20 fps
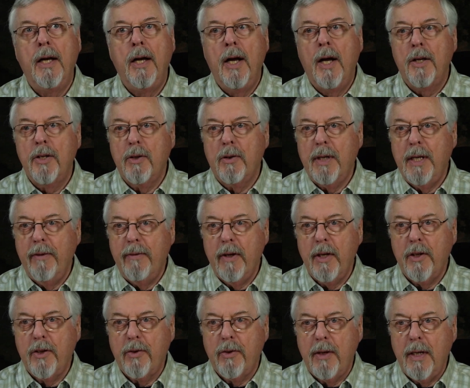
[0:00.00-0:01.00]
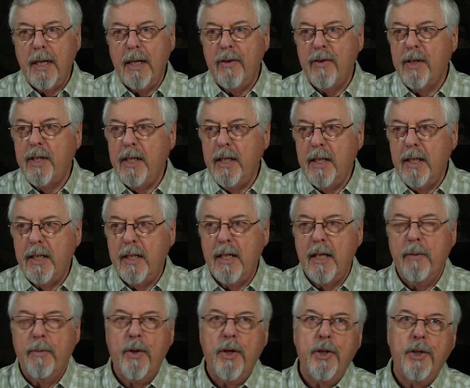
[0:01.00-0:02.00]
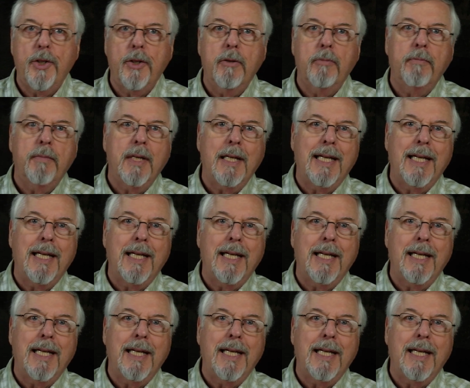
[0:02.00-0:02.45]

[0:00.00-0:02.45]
So give it a try, the CDC emerger.